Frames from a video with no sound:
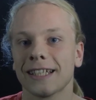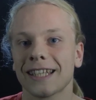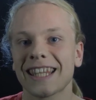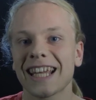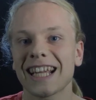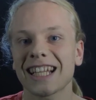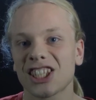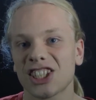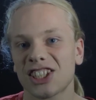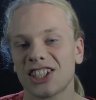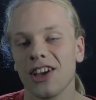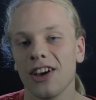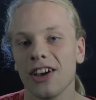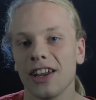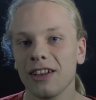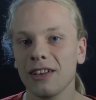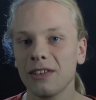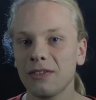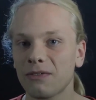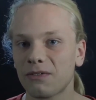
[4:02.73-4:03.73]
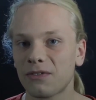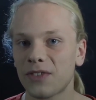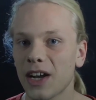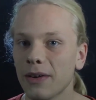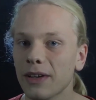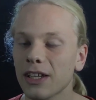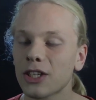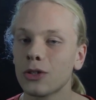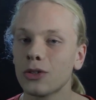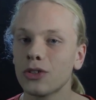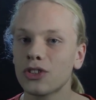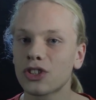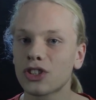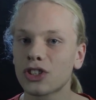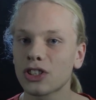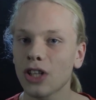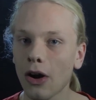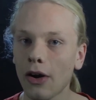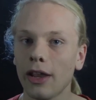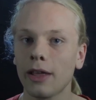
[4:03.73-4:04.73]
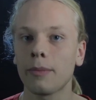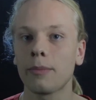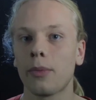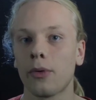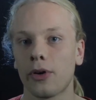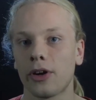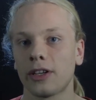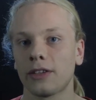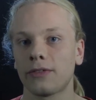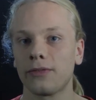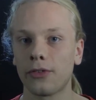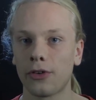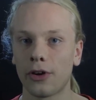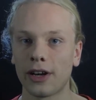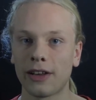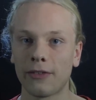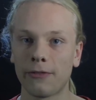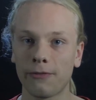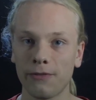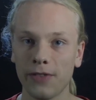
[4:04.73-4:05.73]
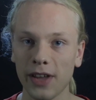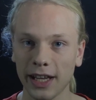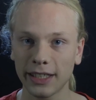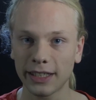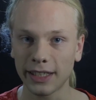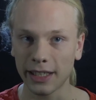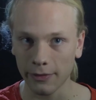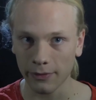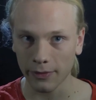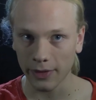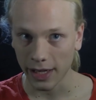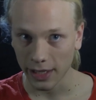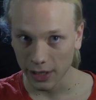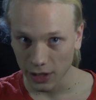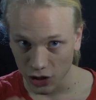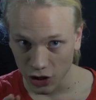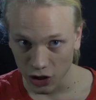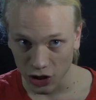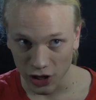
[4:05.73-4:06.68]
That's not a very good starting point for an effective and